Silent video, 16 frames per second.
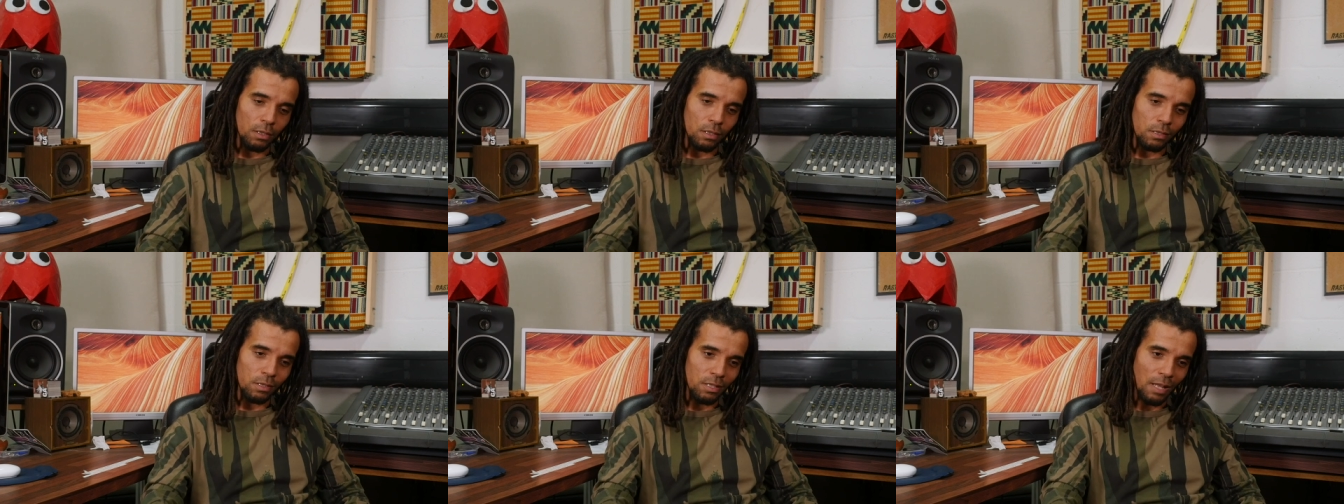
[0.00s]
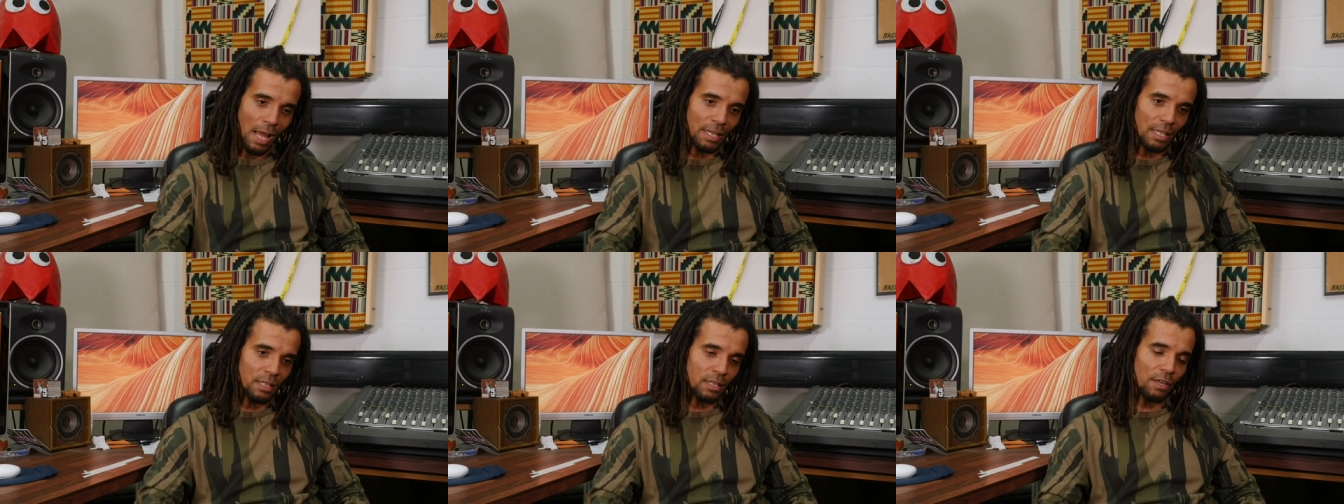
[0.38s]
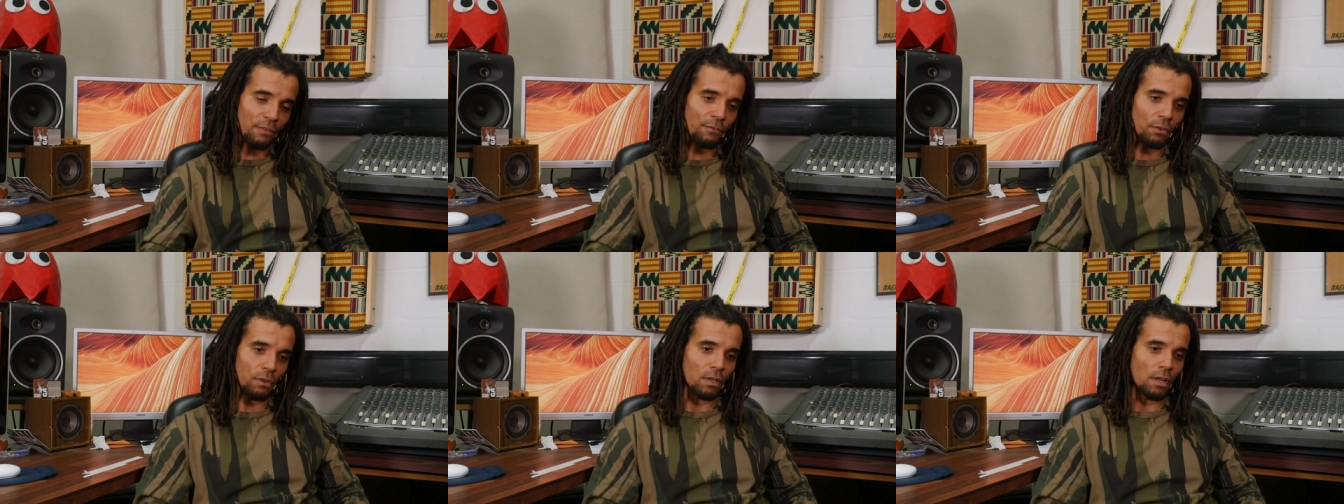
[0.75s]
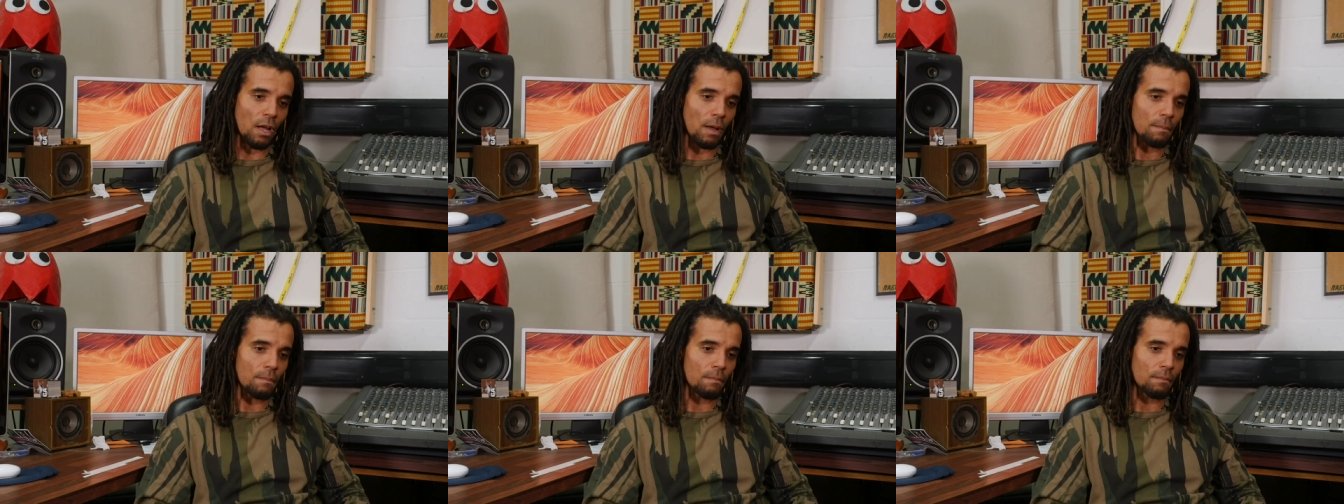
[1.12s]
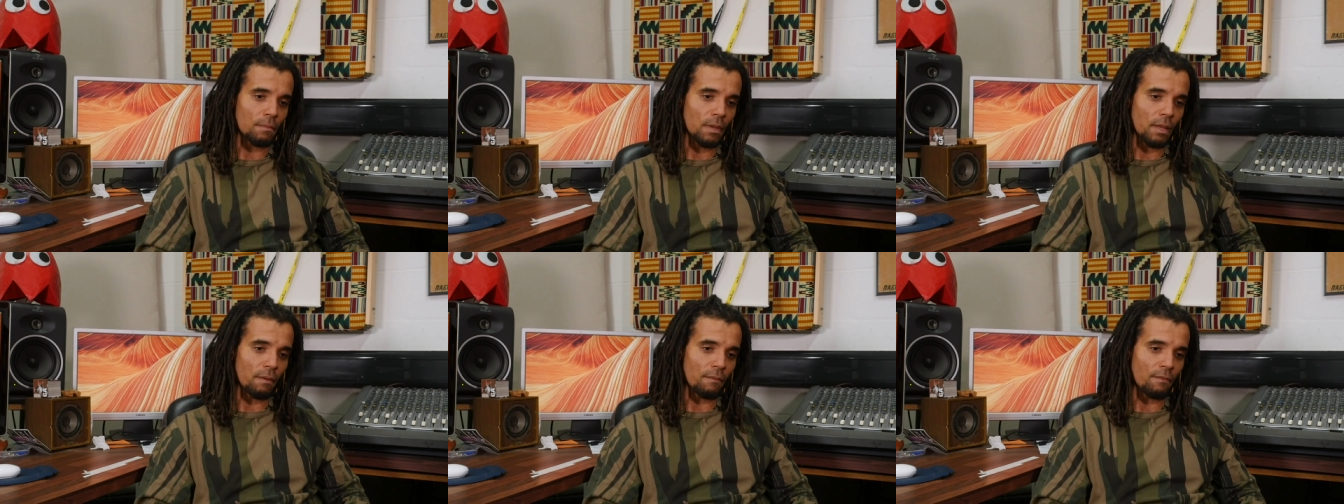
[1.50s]
slightly different um,
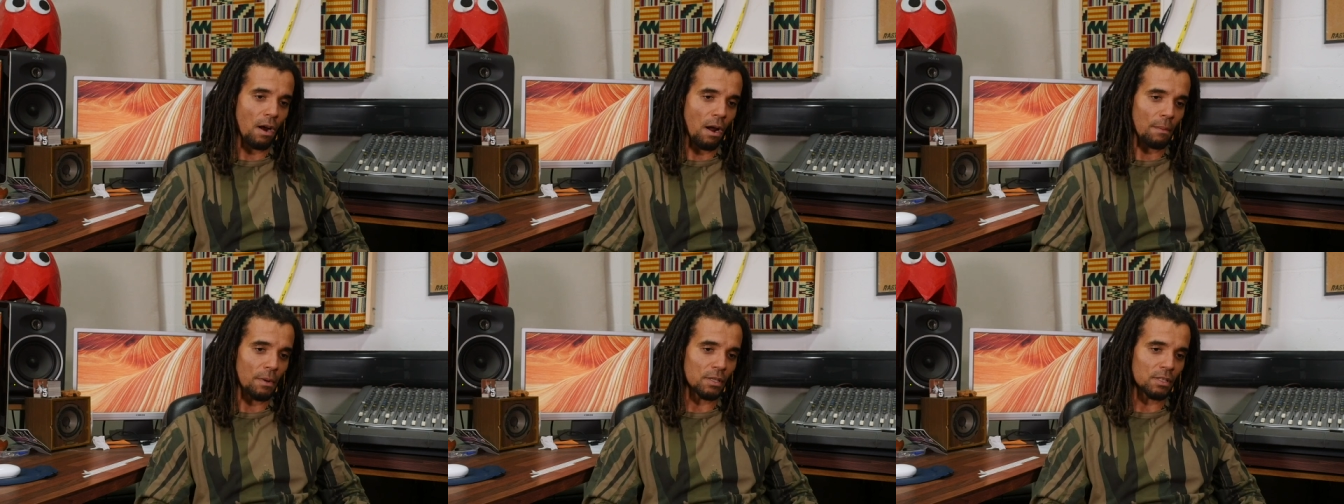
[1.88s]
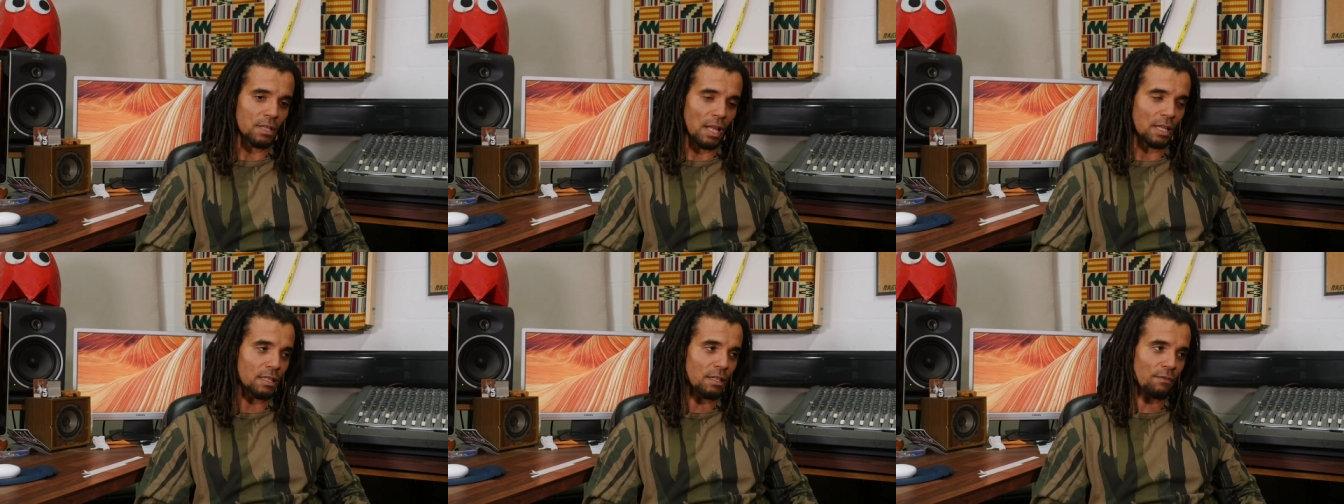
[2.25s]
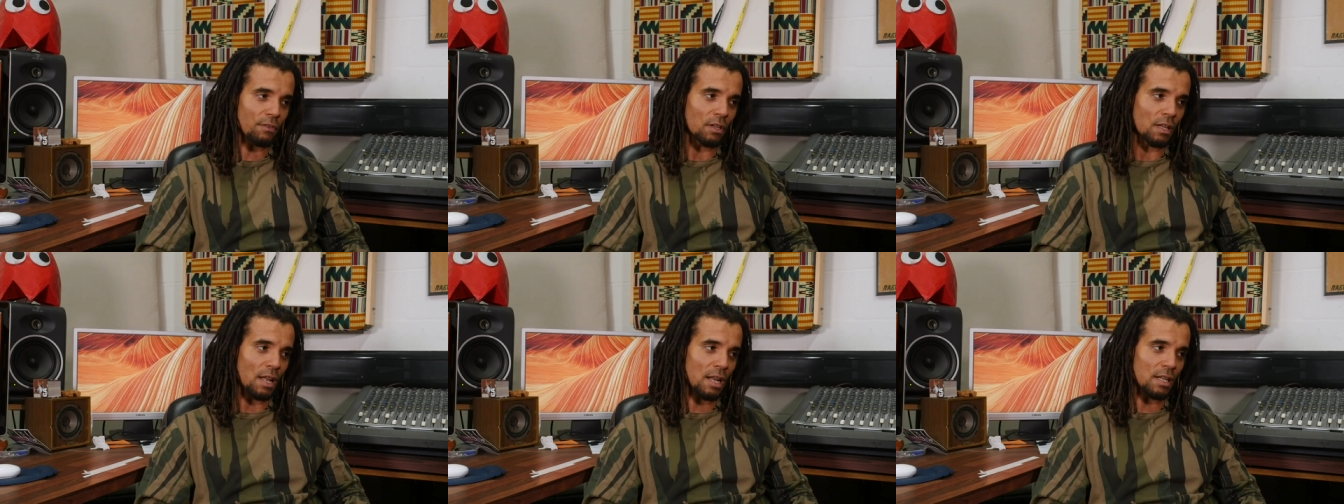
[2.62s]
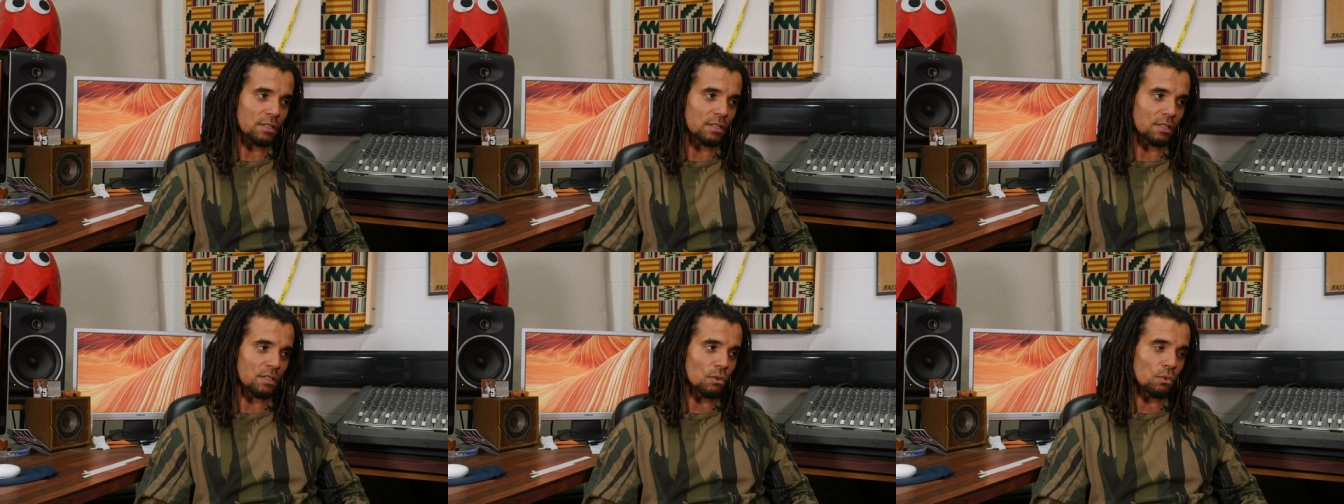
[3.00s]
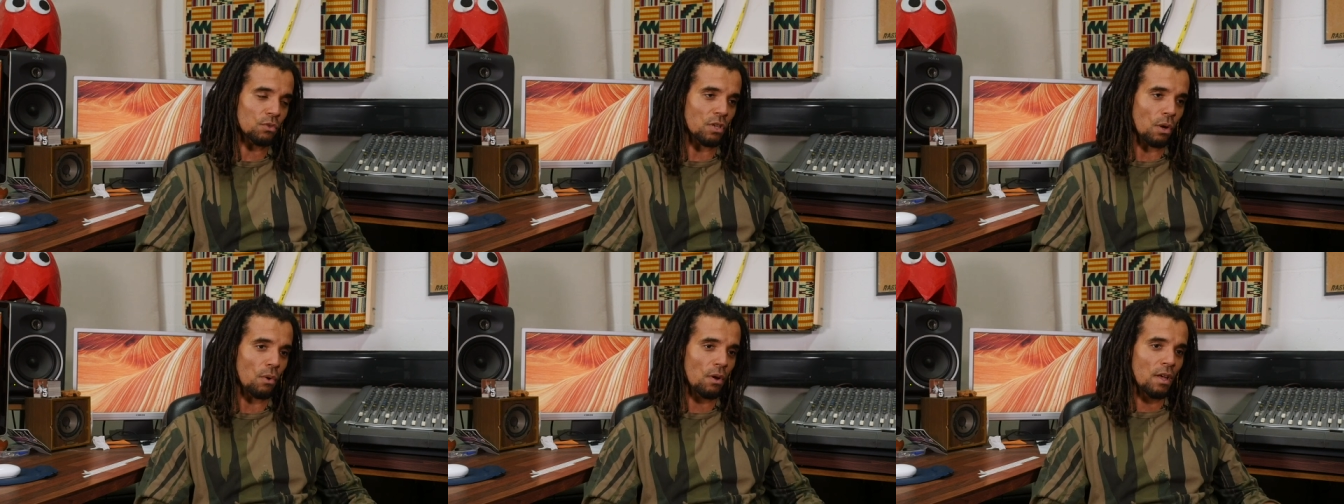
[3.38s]
environment, a slightly different analysis, and
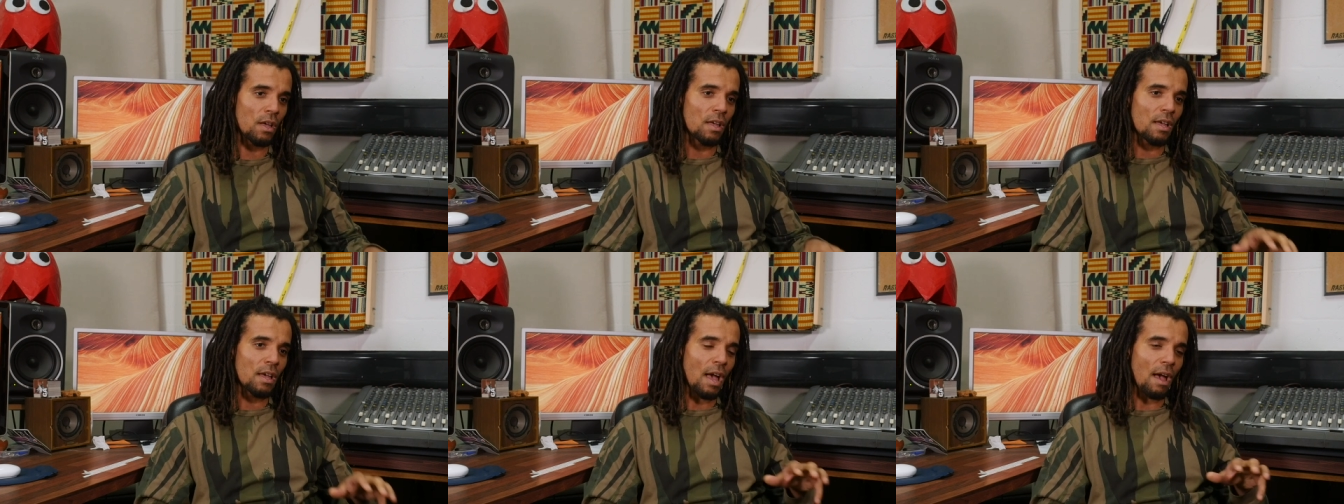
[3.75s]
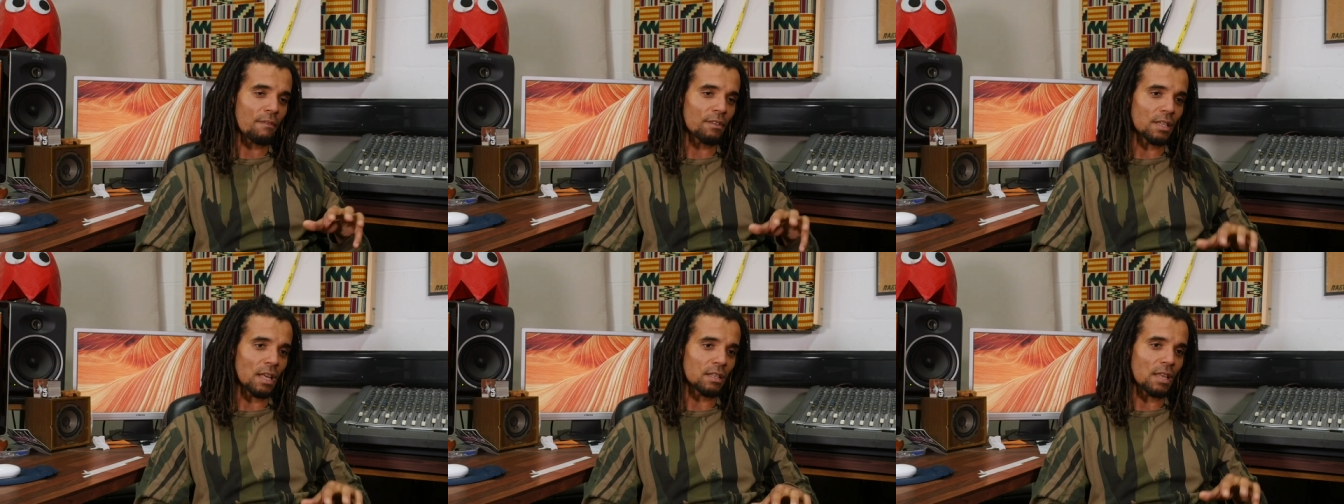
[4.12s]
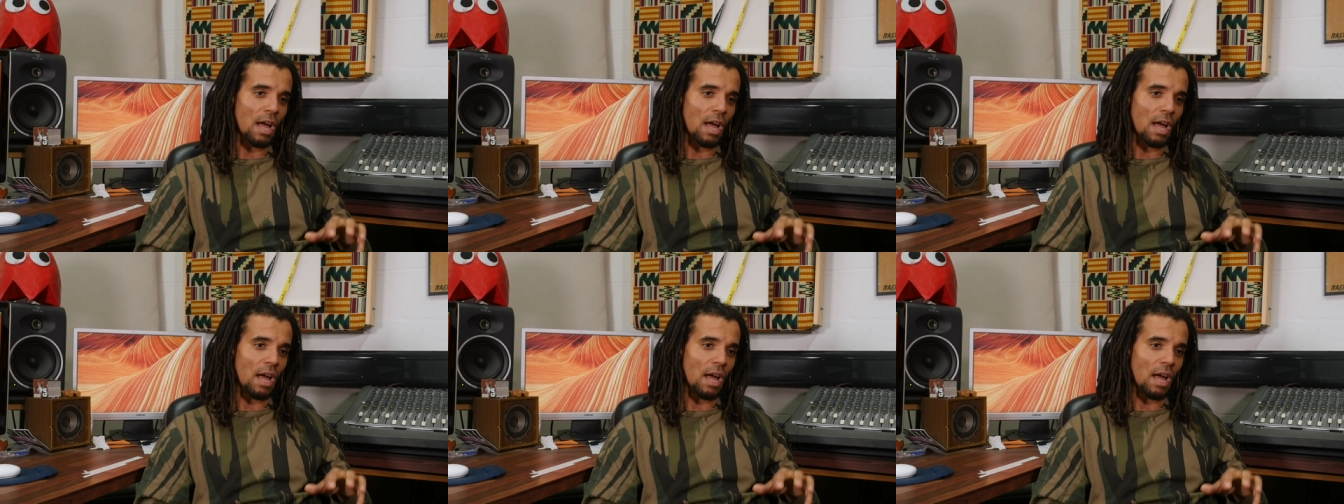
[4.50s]
also having that